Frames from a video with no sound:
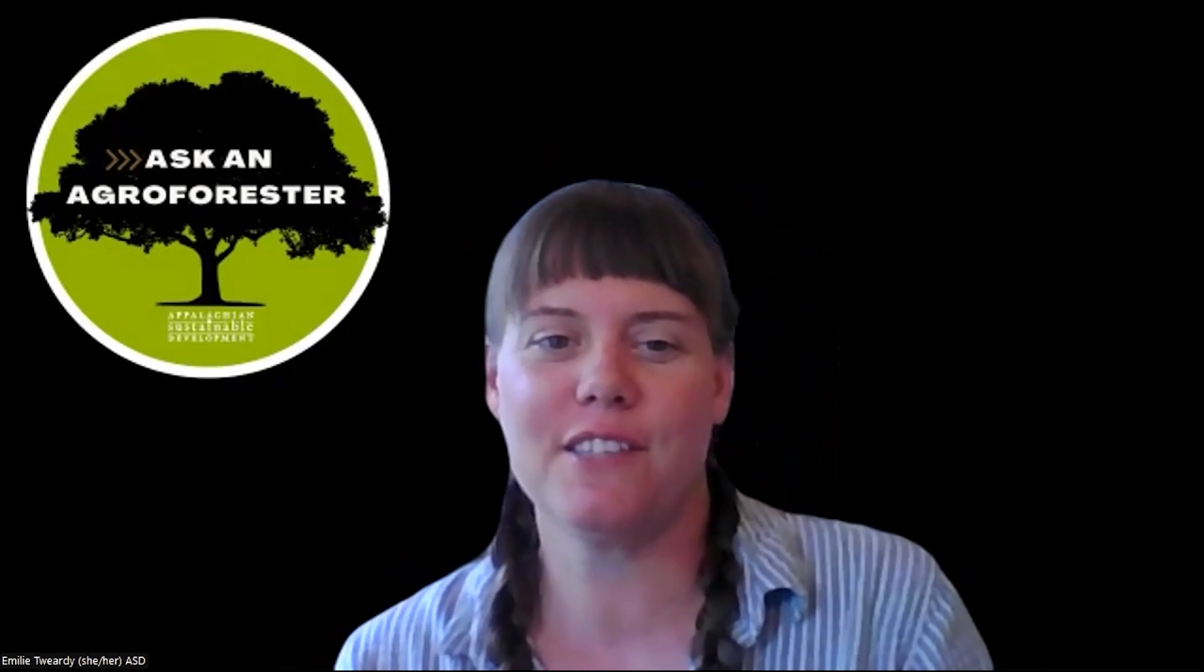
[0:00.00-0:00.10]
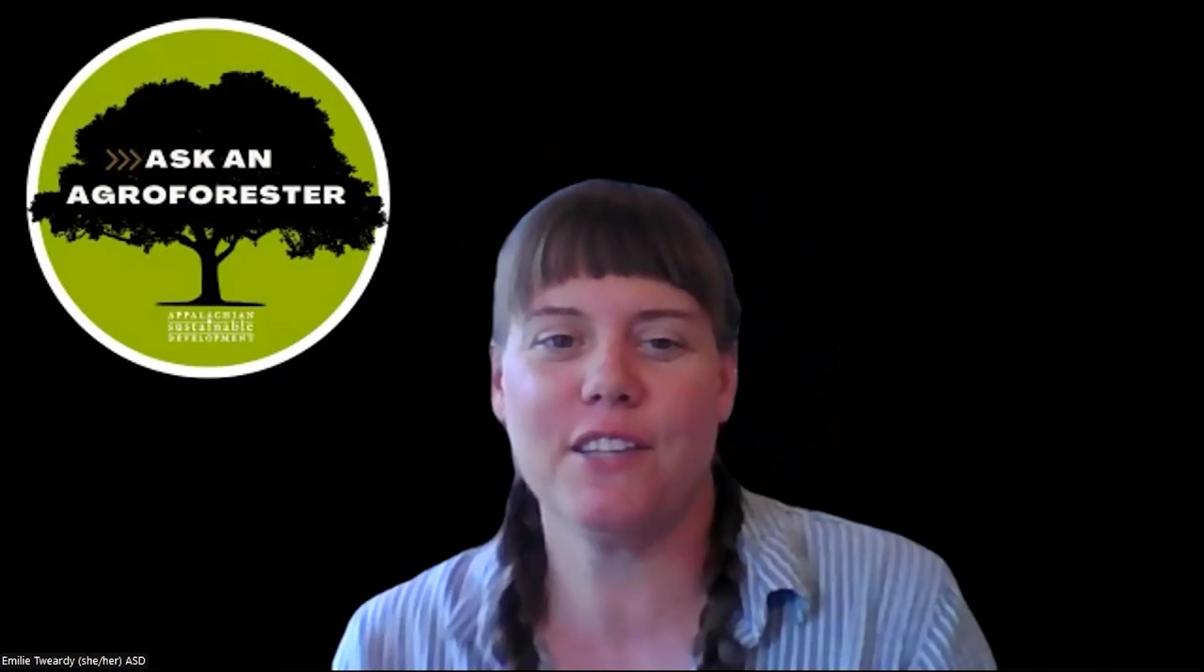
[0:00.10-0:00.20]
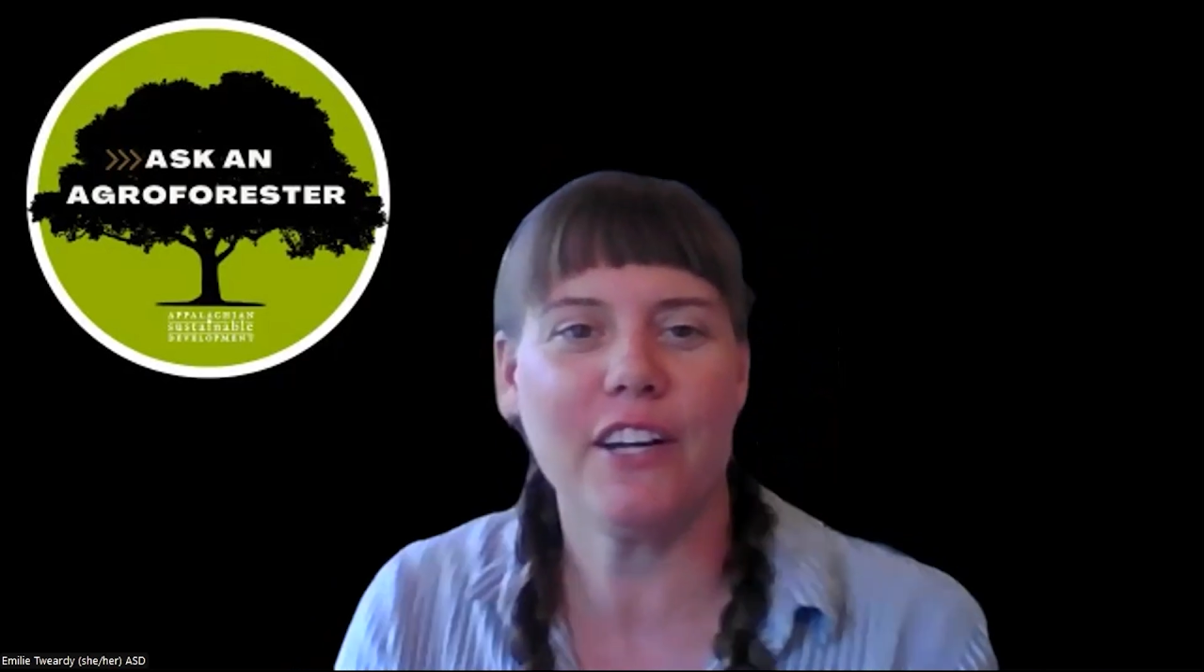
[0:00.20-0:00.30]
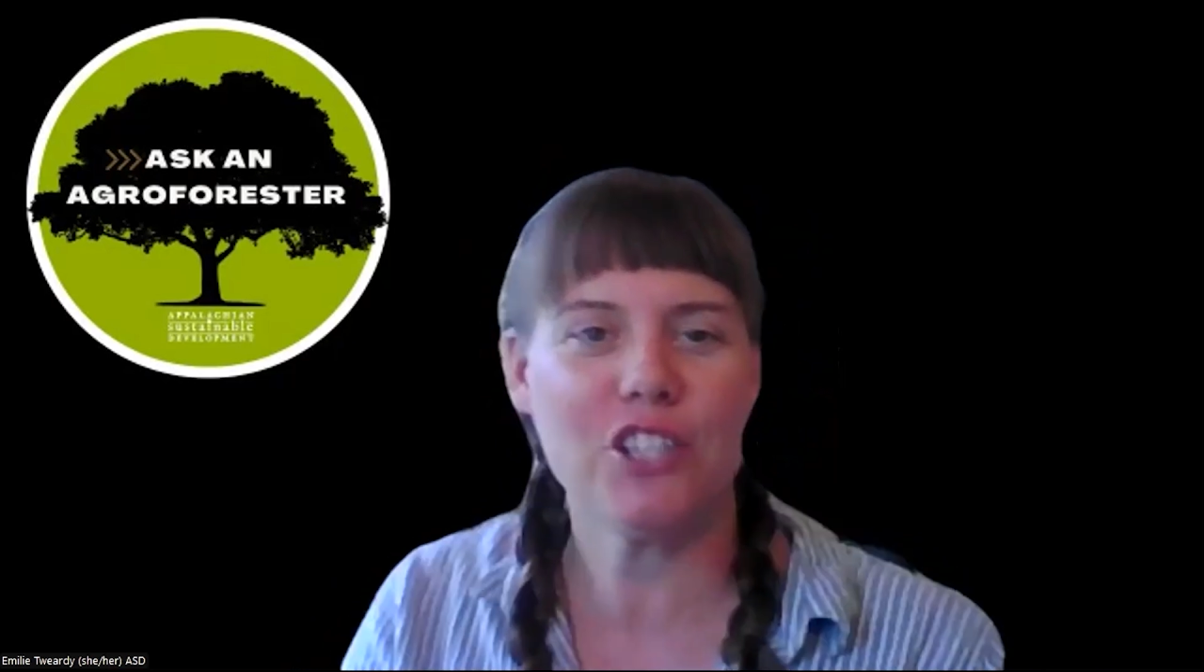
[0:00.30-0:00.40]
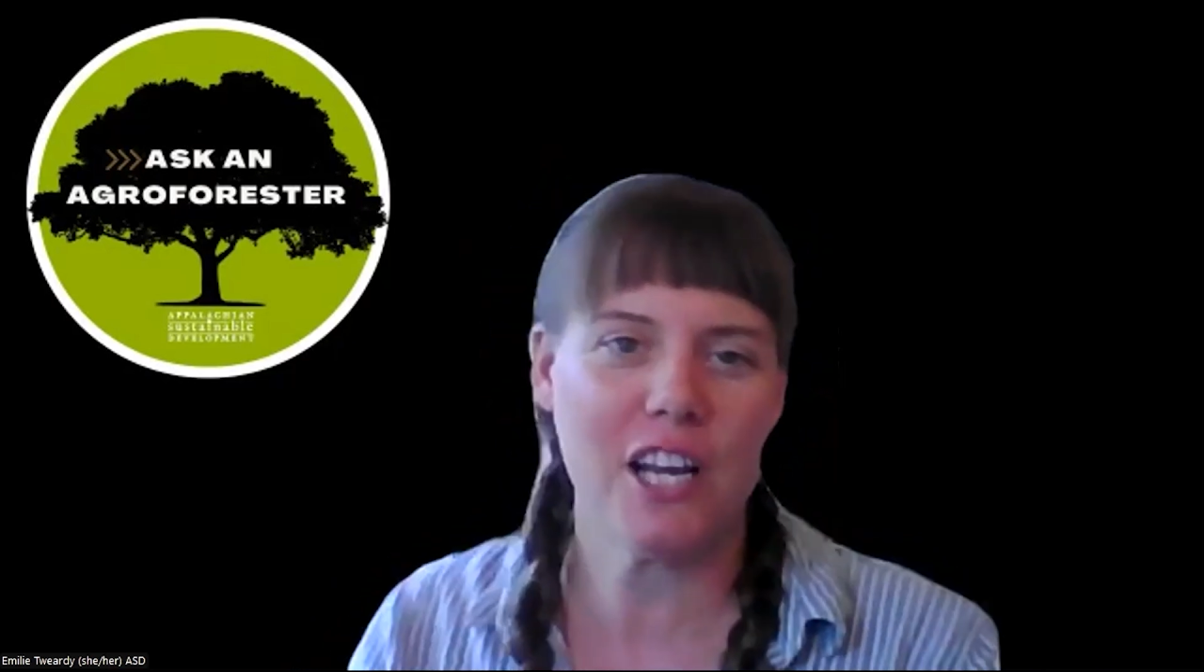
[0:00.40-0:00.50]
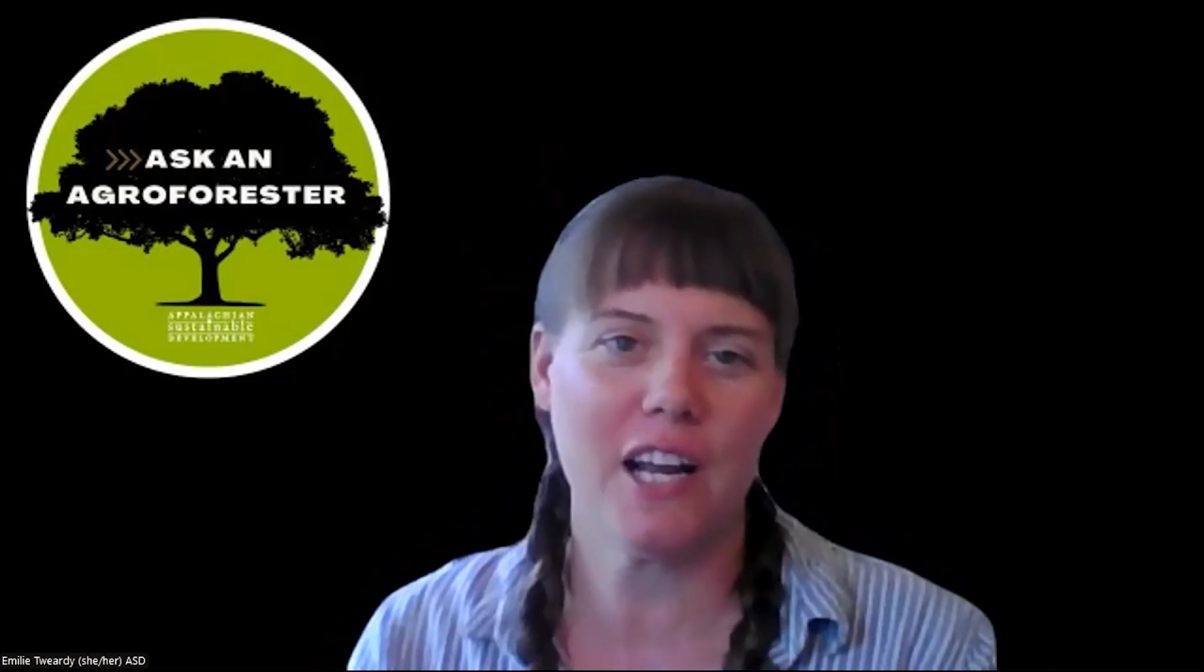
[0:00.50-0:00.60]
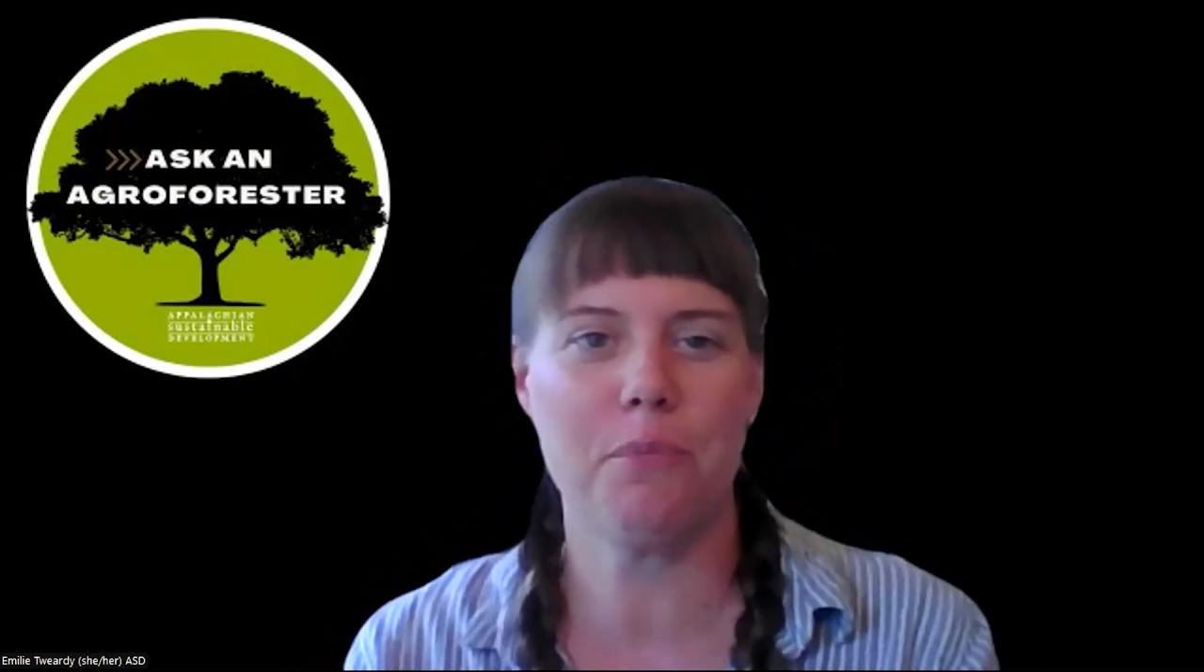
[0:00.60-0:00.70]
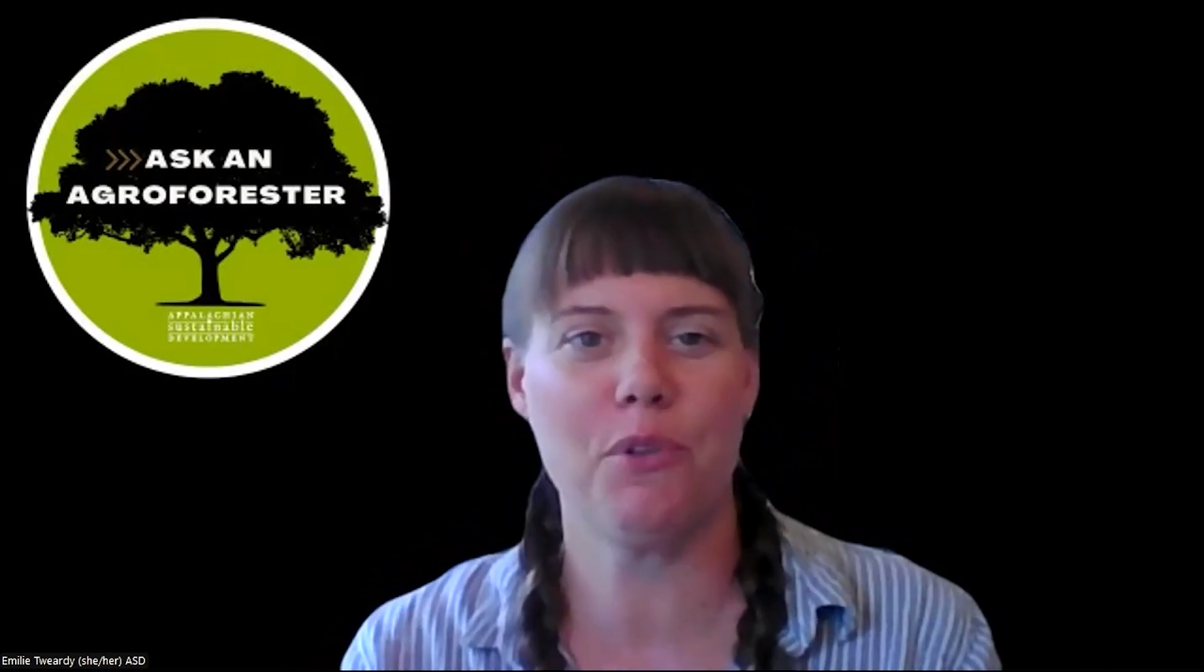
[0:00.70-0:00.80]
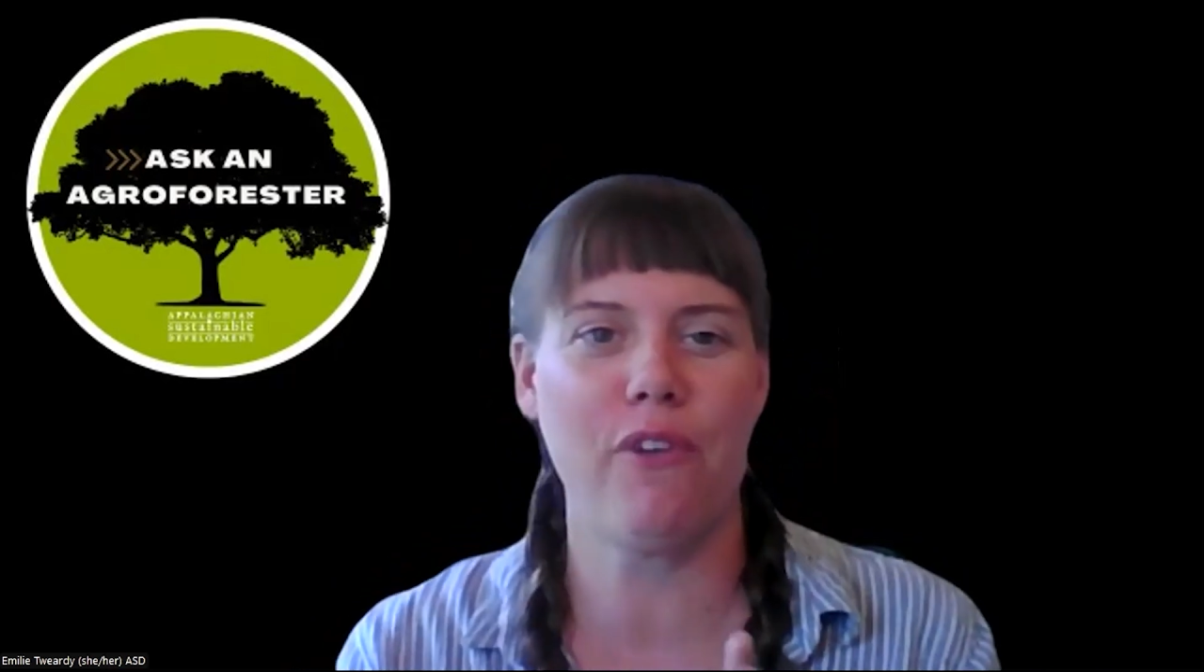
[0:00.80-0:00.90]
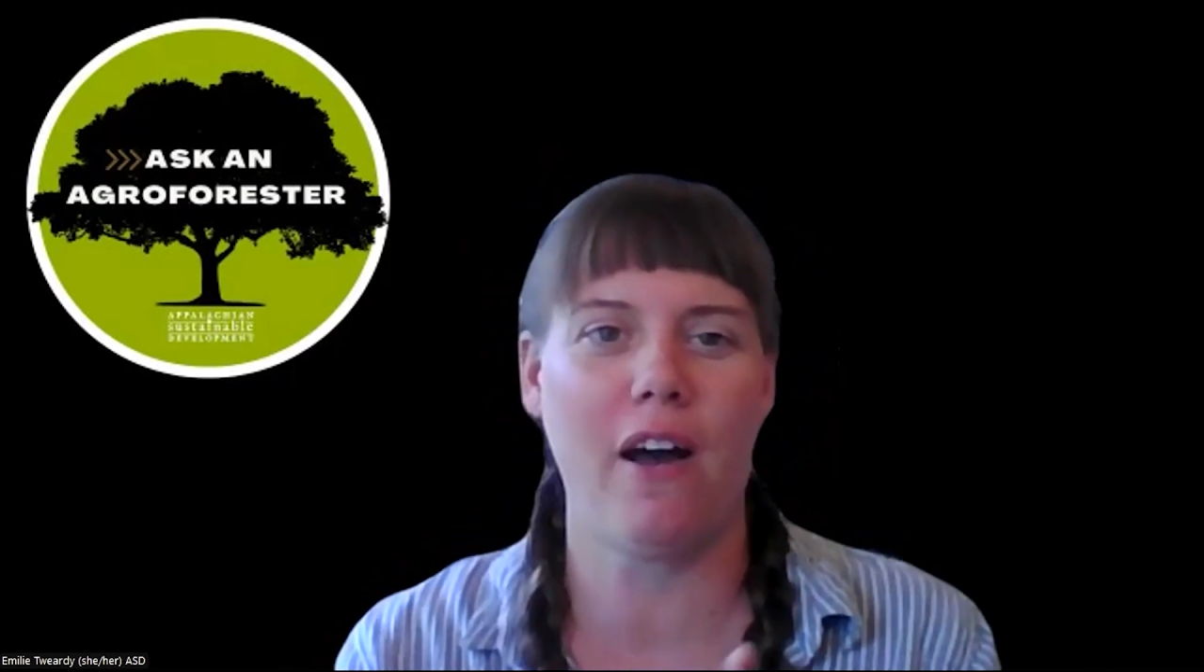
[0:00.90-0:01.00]
to like shake
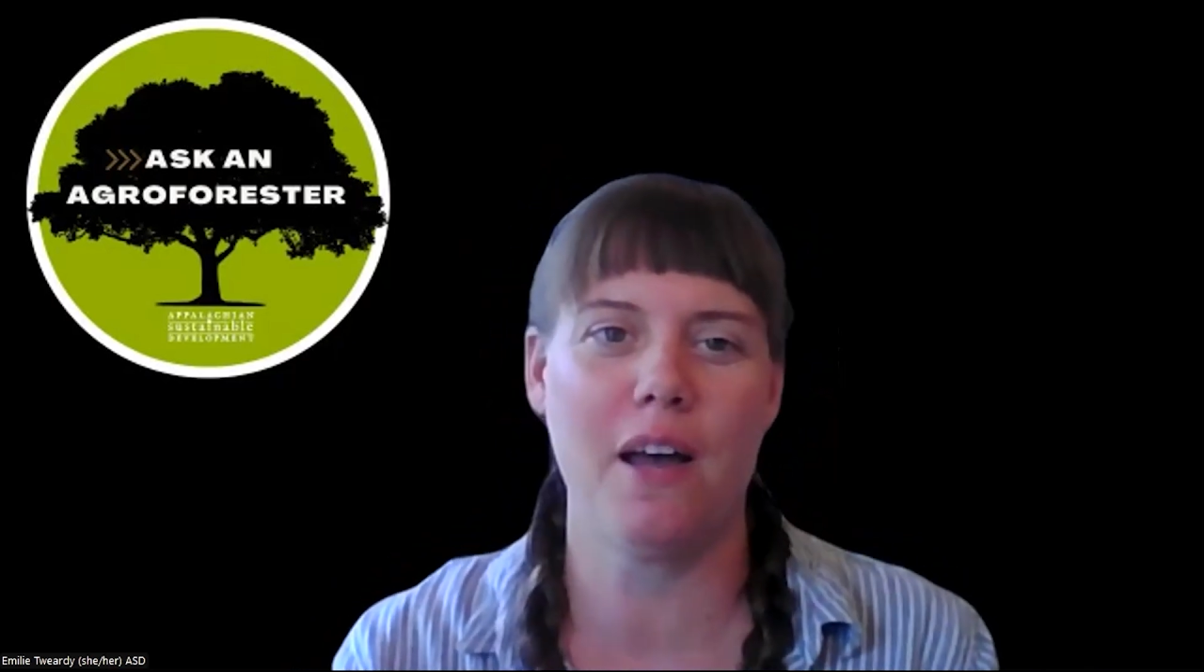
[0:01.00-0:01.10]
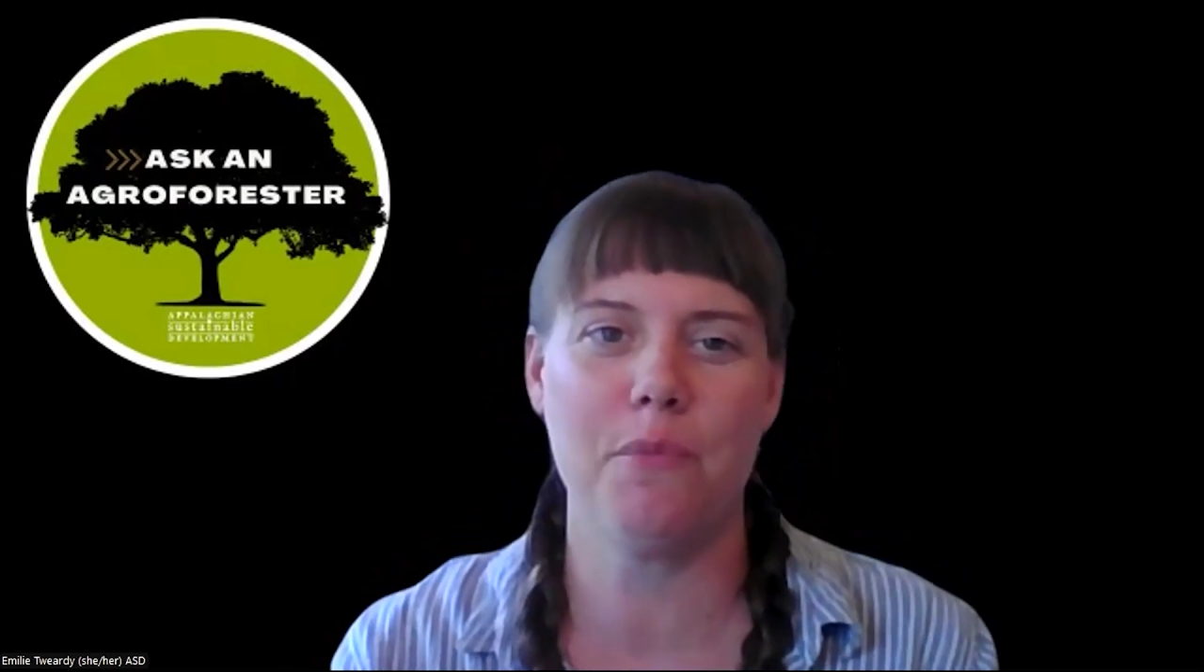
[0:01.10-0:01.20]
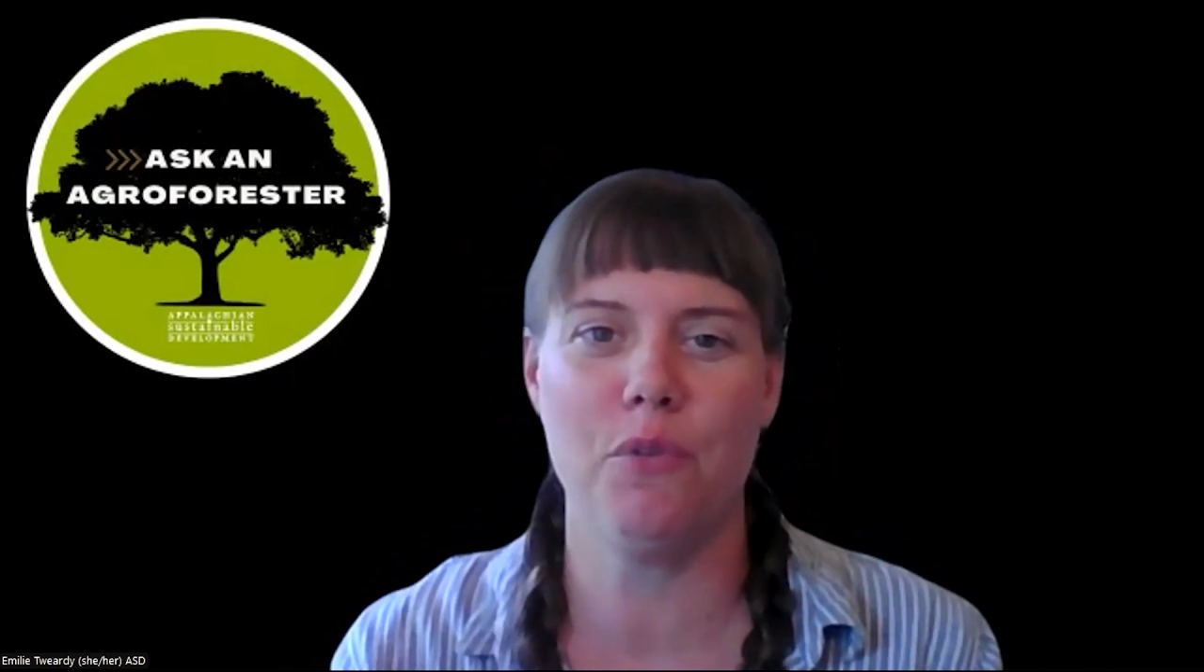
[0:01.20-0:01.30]
up the vibe